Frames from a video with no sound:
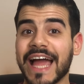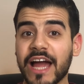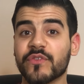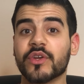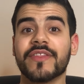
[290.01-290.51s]

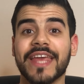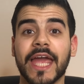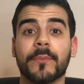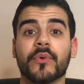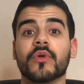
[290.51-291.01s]
after the
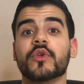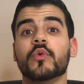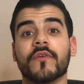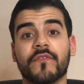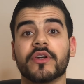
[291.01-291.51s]
April you
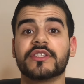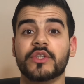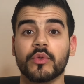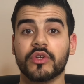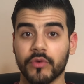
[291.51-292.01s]
were first
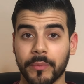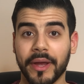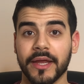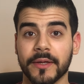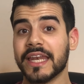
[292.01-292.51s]
due to repay.